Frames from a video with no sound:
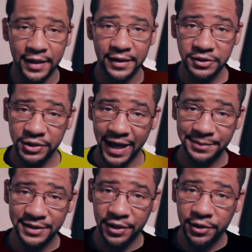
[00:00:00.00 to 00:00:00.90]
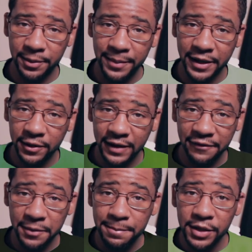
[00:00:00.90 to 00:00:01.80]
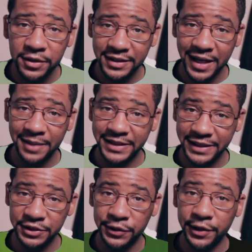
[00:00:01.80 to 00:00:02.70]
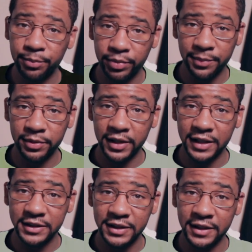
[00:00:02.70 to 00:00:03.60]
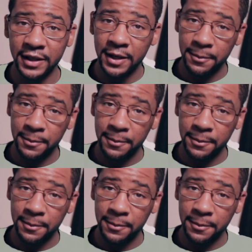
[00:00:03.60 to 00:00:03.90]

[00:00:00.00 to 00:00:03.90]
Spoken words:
These are apps that are going to make your life a million times easier in pre-production,